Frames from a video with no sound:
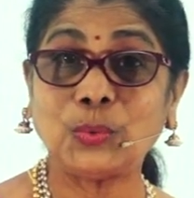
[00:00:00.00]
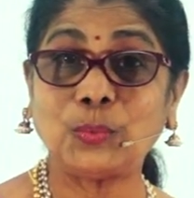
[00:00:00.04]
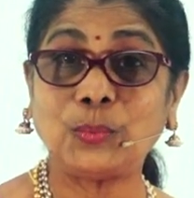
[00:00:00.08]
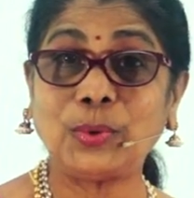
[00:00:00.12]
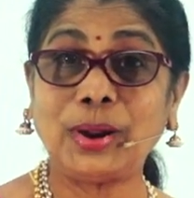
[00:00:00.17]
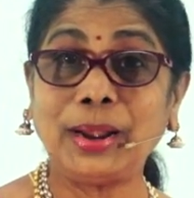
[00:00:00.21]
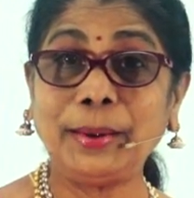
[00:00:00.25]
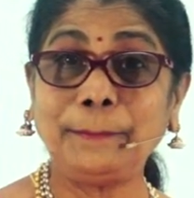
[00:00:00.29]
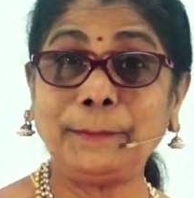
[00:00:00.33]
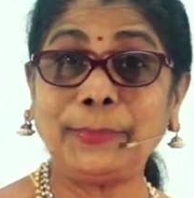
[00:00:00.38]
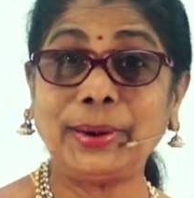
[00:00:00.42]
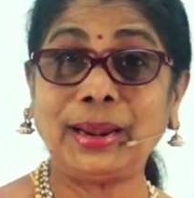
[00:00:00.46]

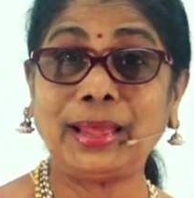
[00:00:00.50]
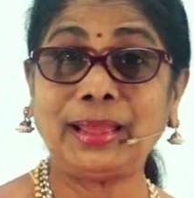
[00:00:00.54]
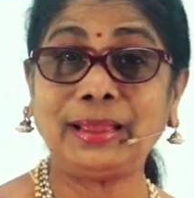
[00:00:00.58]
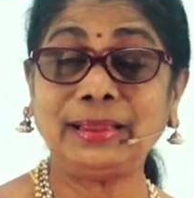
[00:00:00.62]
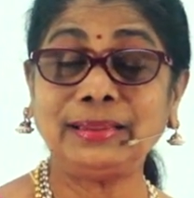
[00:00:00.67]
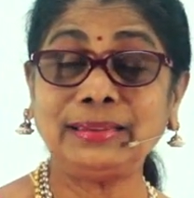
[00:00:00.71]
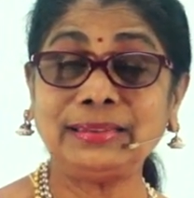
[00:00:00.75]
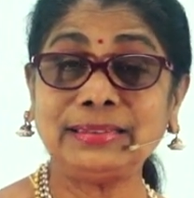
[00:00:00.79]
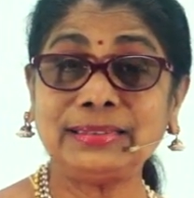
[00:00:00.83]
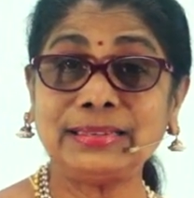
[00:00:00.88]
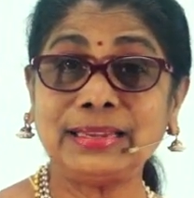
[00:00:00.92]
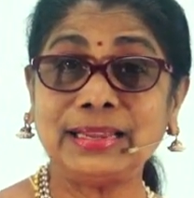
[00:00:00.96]
1
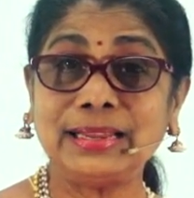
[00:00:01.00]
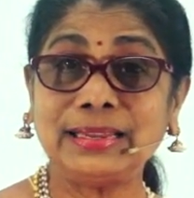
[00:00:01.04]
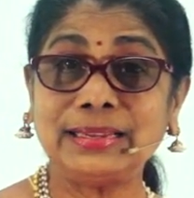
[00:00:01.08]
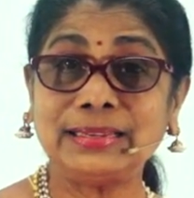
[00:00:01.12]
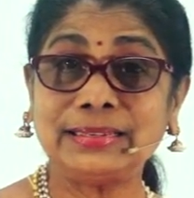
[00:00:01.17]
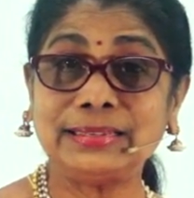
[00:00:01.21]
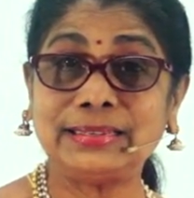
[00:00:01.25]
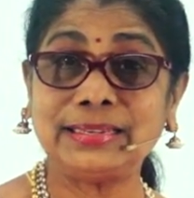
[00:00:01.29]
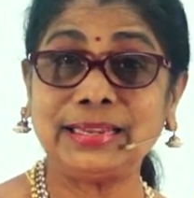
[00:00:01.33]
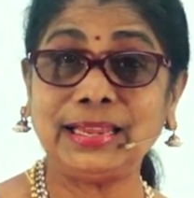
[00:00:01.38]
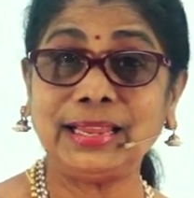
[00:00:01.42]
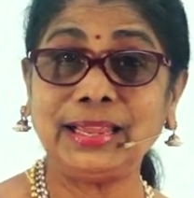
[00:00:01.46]
plus
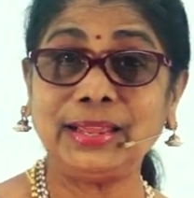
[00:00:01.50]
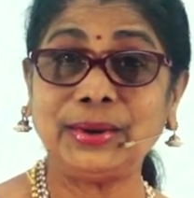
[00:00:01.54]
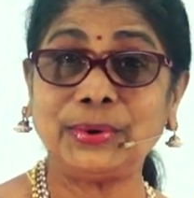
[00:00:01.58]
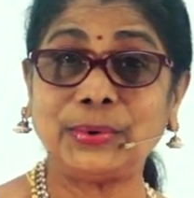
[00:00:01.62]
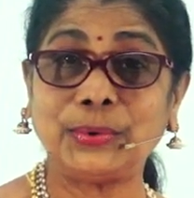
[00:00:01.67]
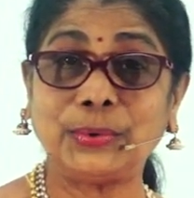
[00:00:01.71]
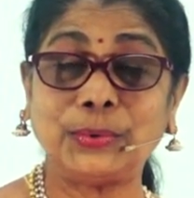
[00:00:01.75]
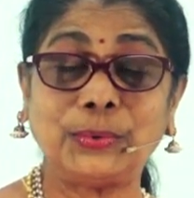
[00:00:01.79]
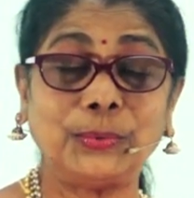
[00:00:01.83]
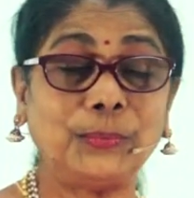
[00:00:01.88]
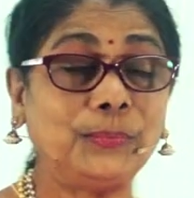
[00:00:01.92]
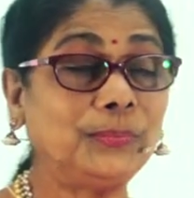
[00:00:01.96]

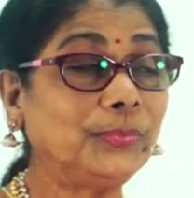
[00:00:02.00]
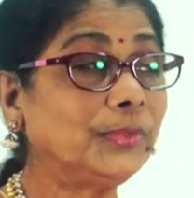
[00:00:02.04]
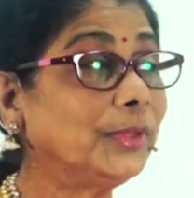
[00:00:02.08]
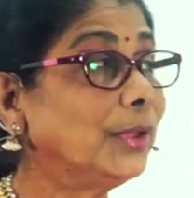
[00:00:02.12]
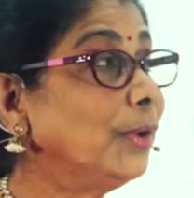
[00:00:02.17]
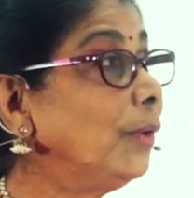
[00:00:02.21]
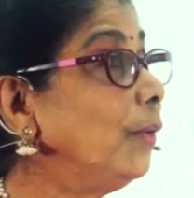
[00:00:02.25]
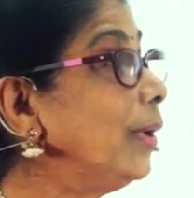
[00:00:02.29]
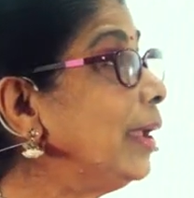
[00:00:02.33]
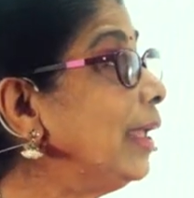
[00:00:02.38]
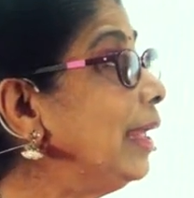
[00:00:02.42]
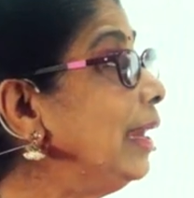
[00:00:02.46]
0.
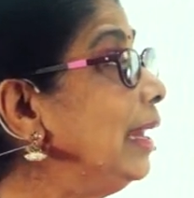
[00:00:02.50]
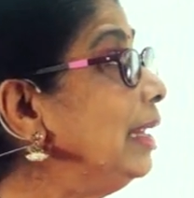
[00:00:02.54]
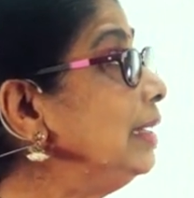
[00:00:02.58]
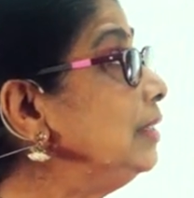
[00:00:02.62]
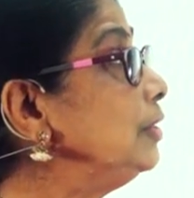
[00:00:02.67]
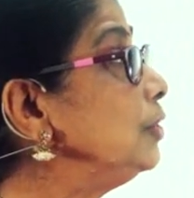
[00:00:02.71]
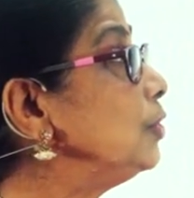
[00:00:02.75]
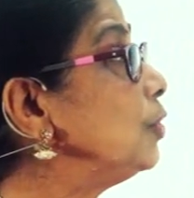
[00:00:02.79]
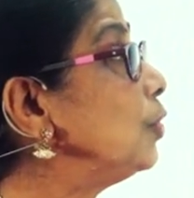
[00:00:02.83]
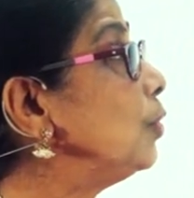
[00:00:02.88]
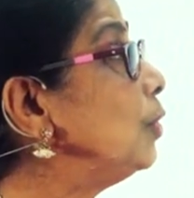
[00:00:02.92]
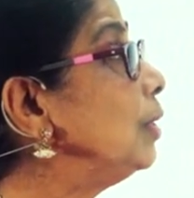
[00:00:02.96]
Okay,
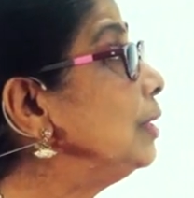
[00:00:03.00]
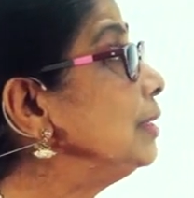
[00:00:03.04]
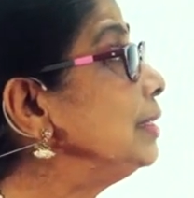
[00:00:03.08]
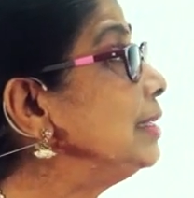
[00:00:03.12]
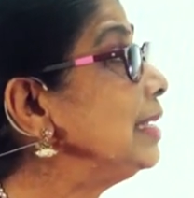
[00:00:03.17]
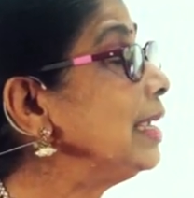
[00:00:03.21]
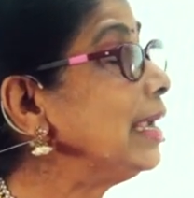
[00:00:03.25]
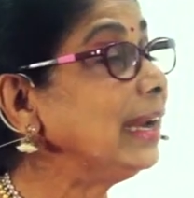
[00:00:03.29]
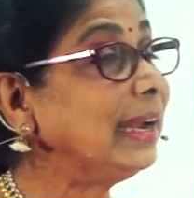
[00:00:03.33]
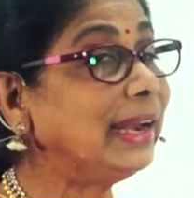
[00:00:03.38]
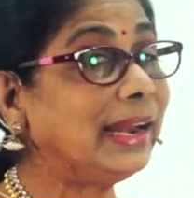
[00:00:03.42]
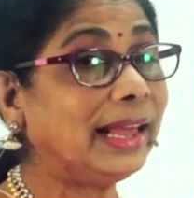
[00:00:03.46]
let's draw a
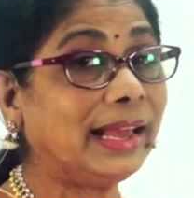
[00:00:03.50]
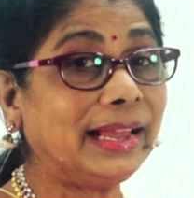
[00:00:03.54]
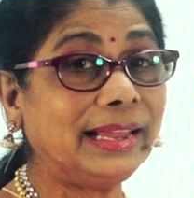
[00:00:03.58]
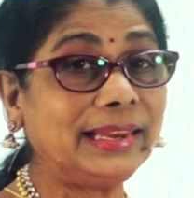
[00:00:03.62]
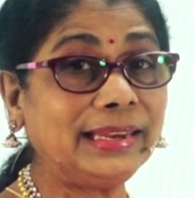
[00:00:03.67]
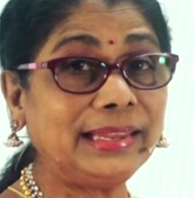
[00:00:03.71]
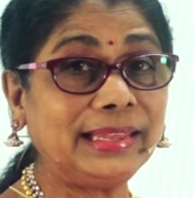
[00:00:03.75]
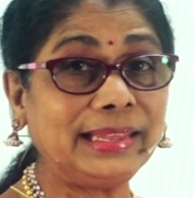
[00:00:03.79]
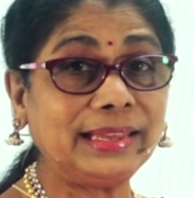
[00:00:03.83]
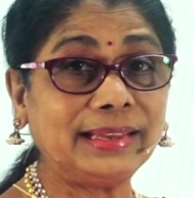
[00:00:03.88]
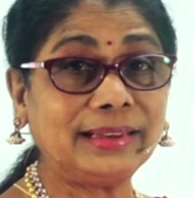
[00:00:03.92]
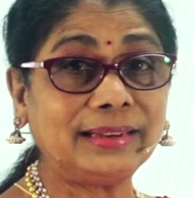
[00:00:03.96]
single
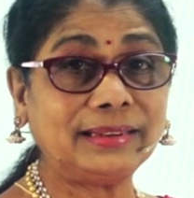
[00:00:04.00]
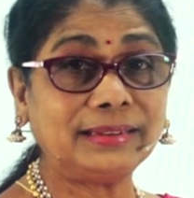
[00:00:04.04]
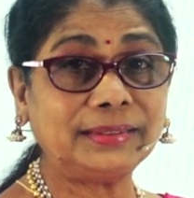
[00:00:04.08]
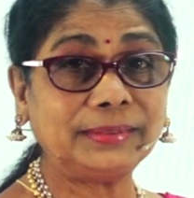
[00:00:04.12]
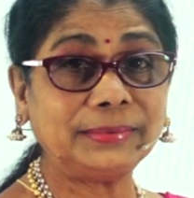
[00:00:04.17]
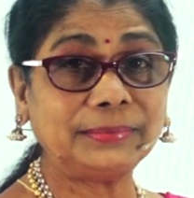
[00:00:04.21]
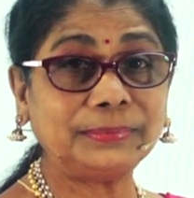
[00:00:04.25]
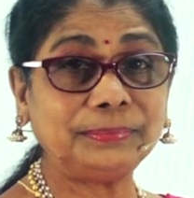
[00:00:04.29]
line here.